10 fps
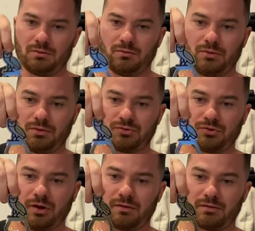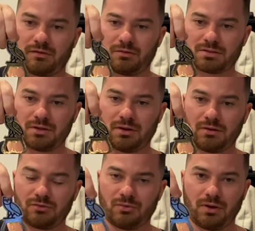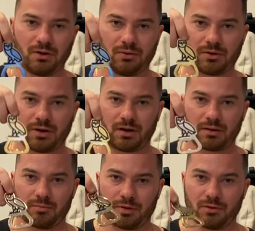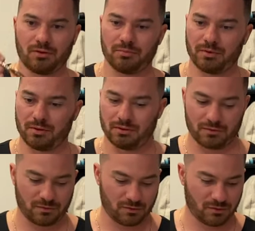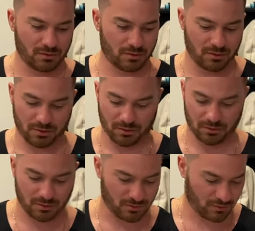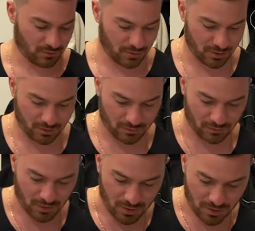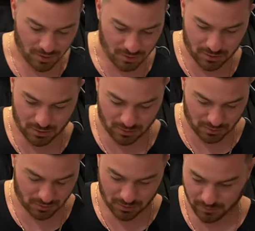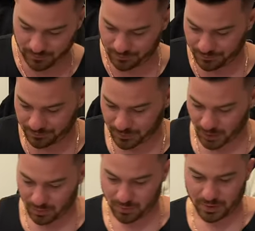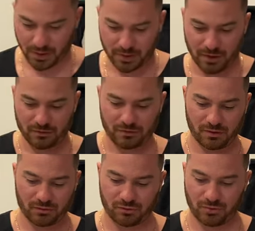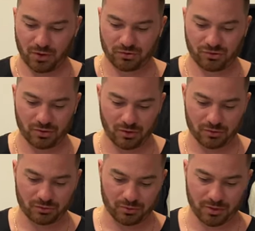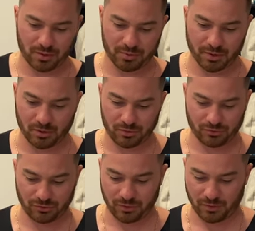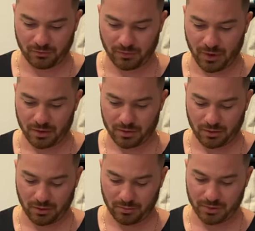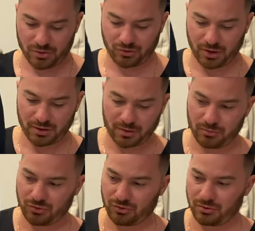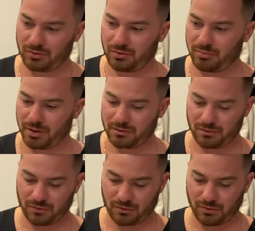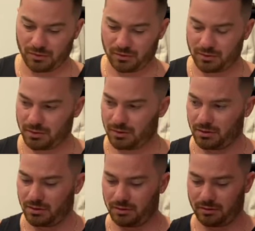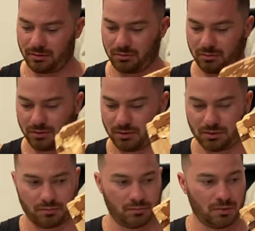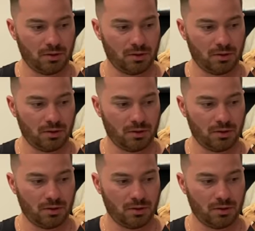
we'll try this out tonight as well. I'll crack a beer open and see how this works. Um, but yeah, guys, thanks for watching. I'll do an up and close of um, each item, show you the buttons, the quality, or the um,